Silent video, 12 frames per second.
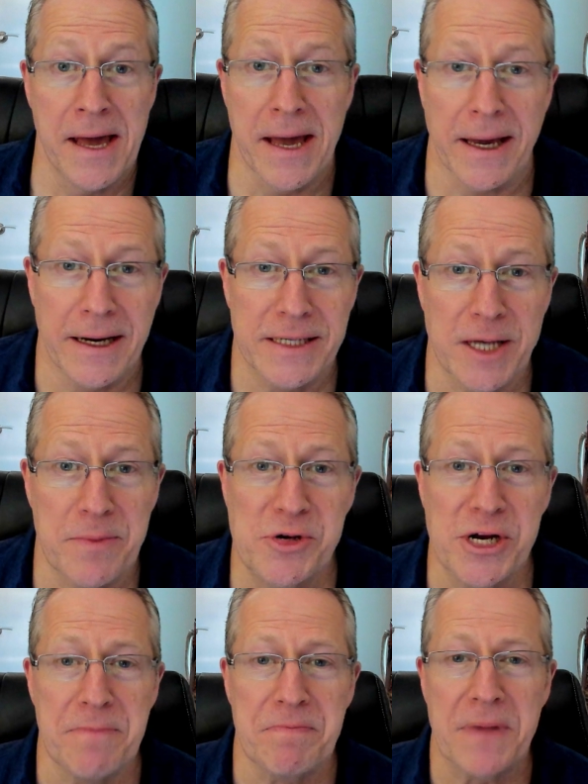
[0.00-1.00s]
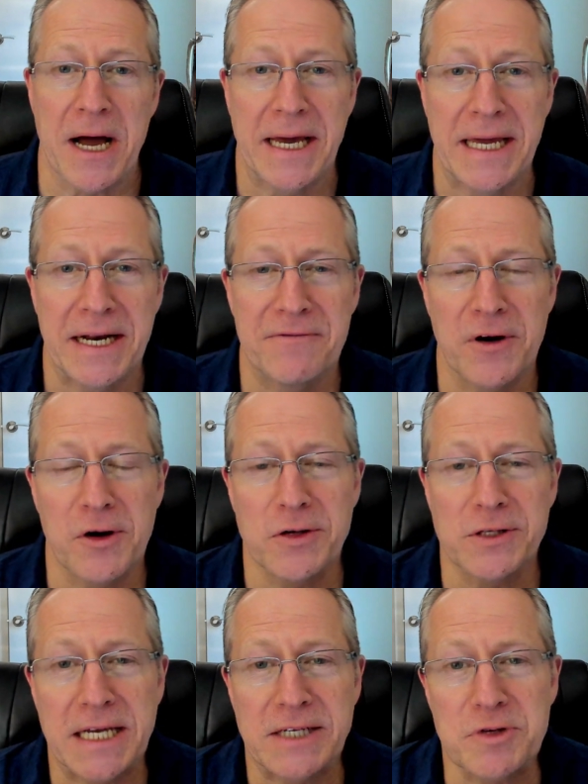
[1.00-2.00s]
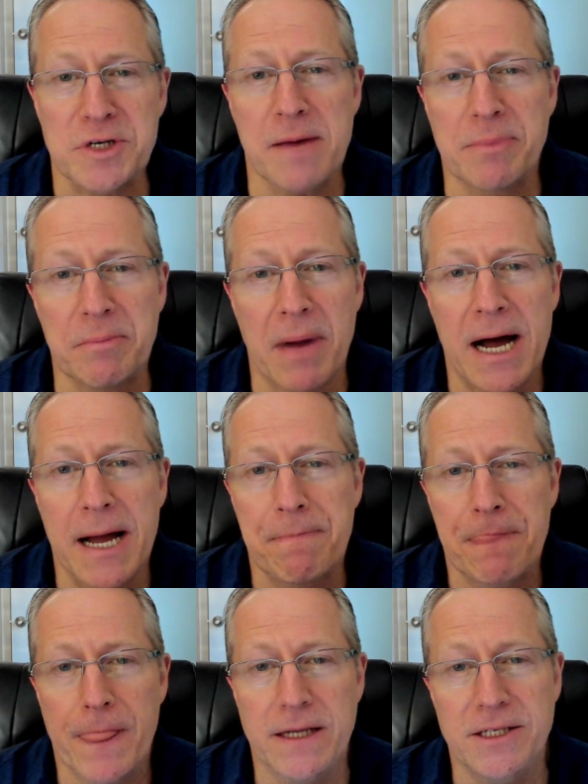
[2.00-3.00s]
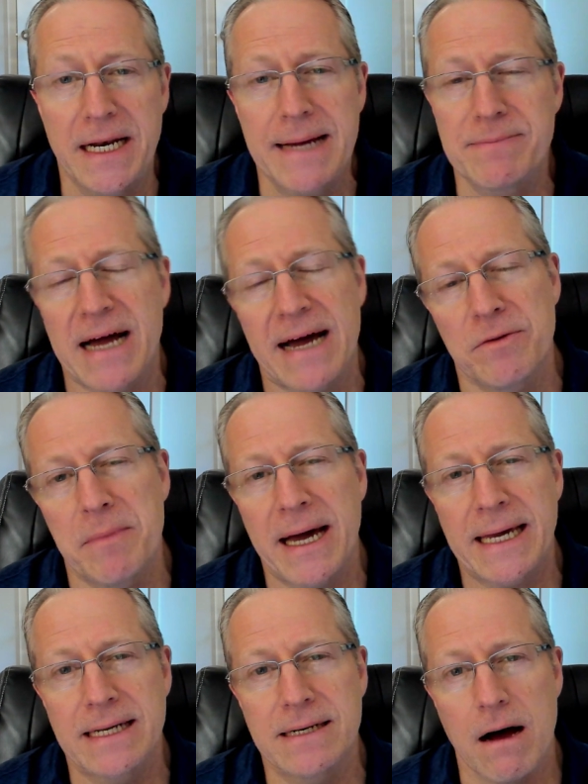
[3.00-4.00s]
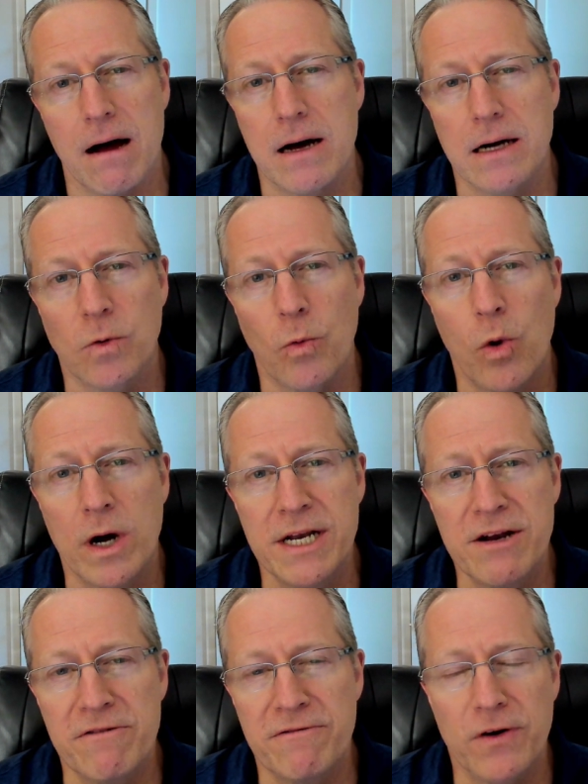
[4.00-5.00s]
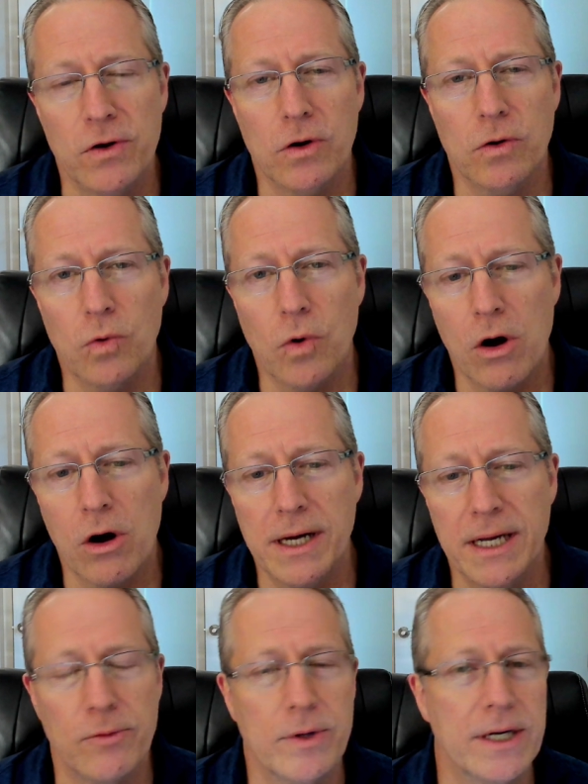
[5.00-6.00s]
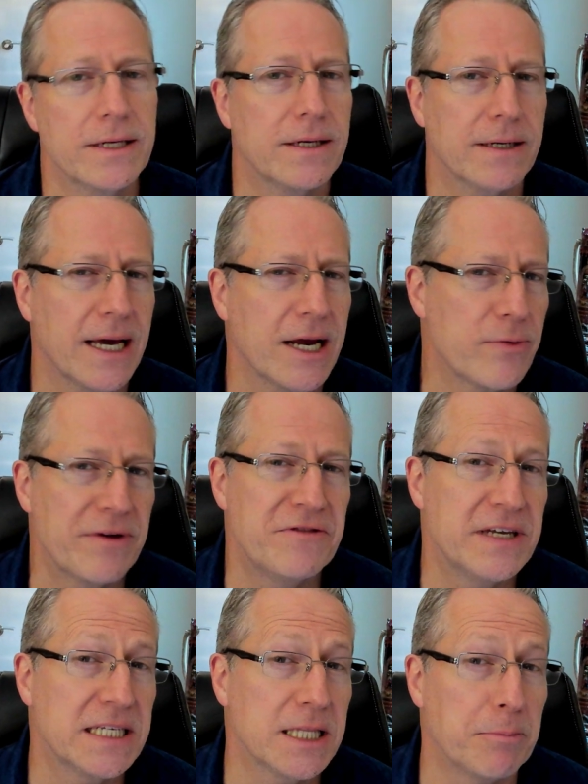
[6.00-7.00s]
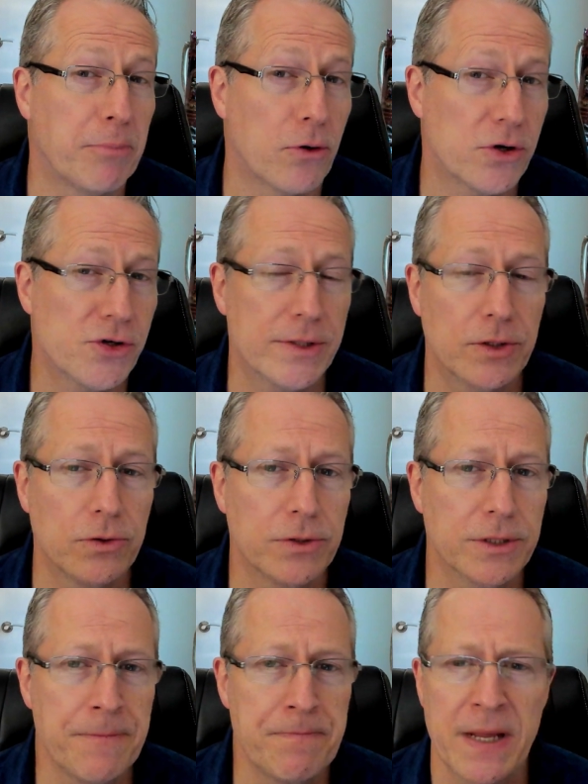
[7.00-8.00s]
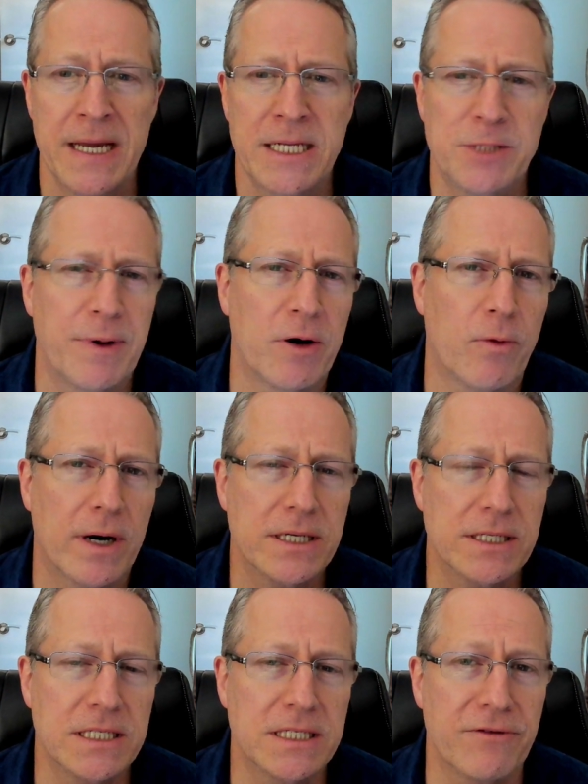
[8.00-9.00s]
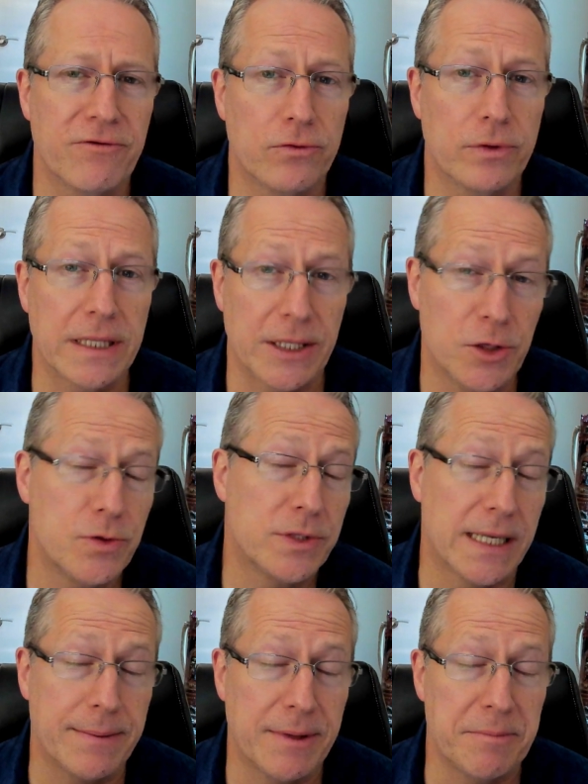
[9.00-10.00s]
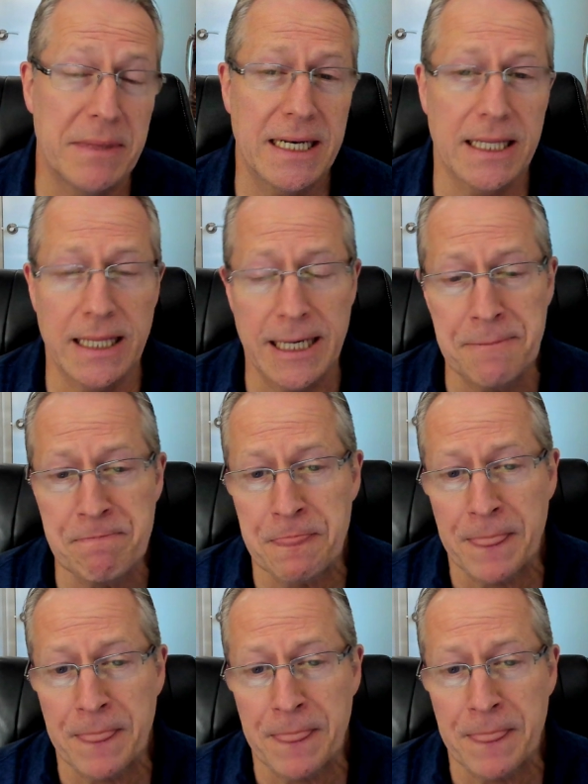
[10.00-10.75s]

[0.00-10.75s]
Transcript: Hey guys, I'm Jim. I edit photos. Thanks for stopping by. Today I'm diving back into On one Photo Raw, and I wanted to kind of revisit the portrait tools. It's been a while since I've really used them, admittedly,